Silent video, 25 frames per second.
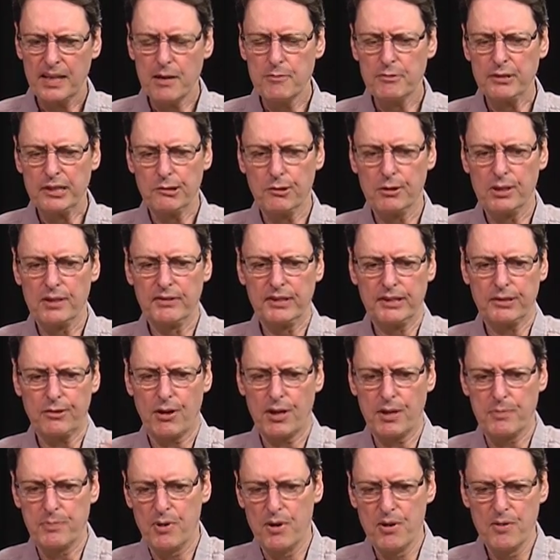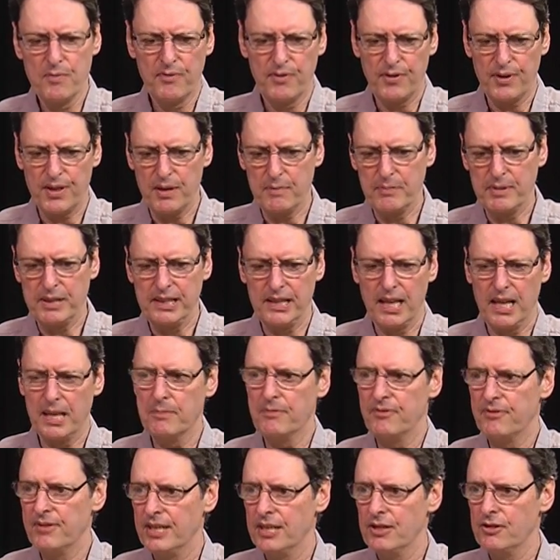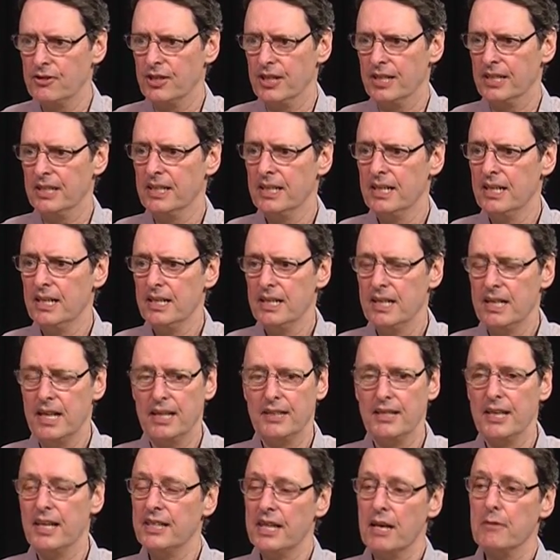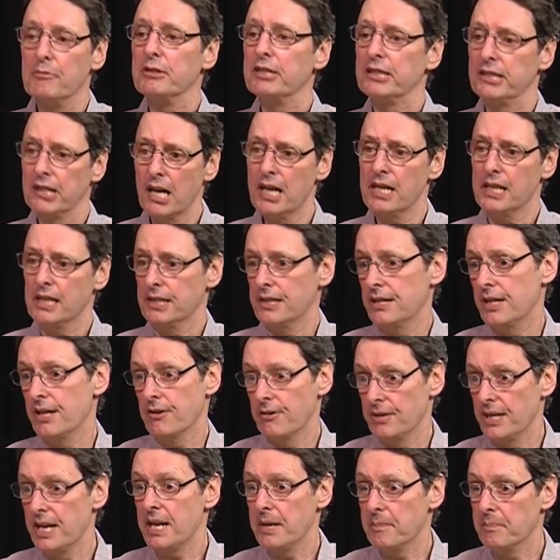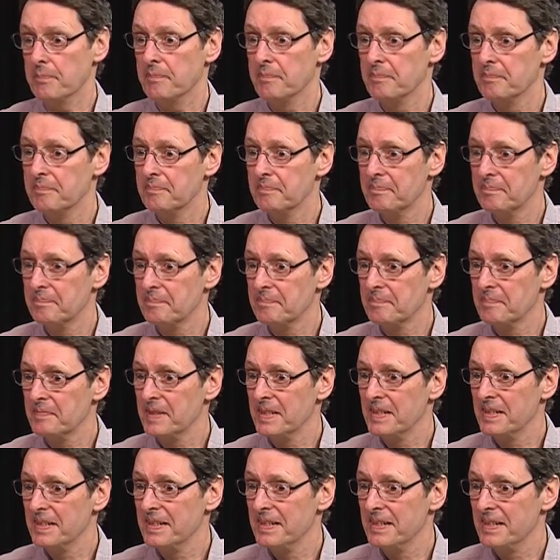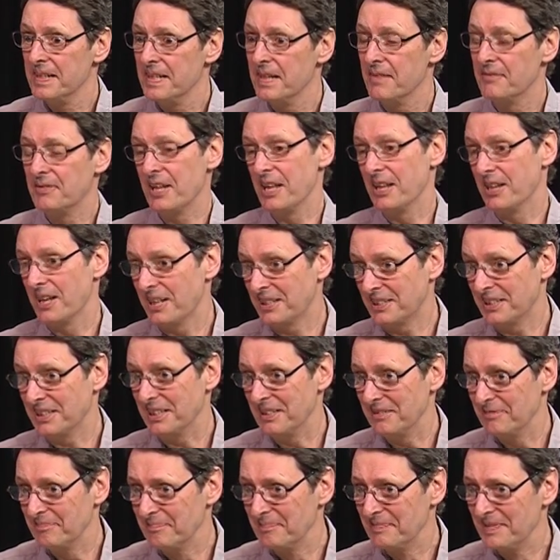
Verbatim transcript: sort of start a poem for them and let them finish it, and then they would sign it, their name, if they liked it.